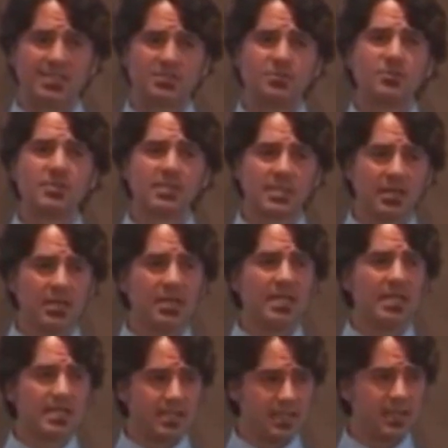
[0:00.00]
So we started
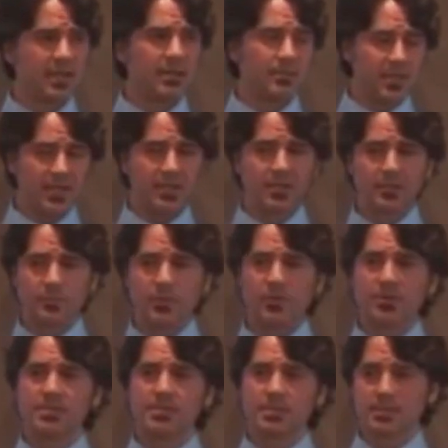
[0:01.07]
eating our American
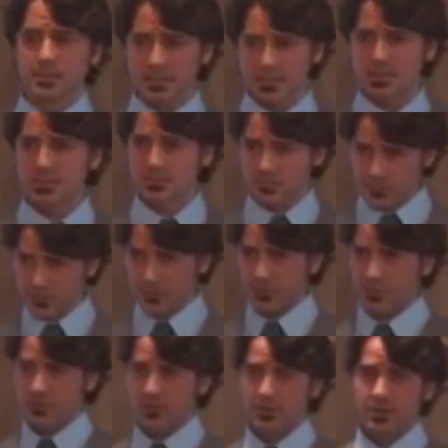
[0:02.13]
poison delicious food.